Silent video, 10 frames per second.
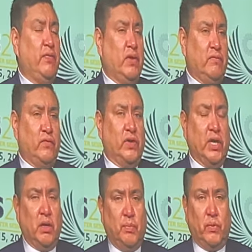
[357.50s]
there for
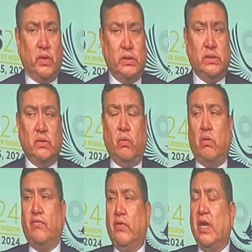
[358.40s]
your airports,
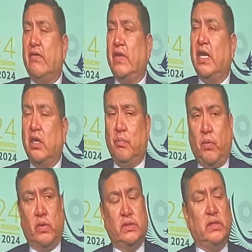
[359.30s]
or if you have
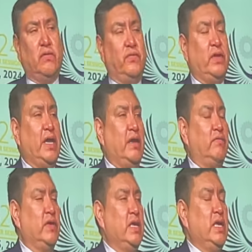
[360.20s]
heliports, or if you
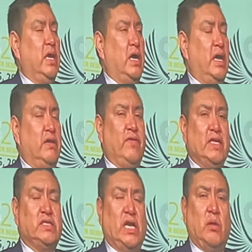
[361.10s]
have
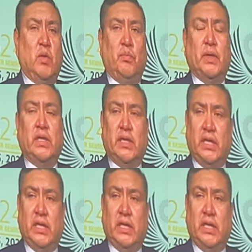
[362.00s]
advanced air mobility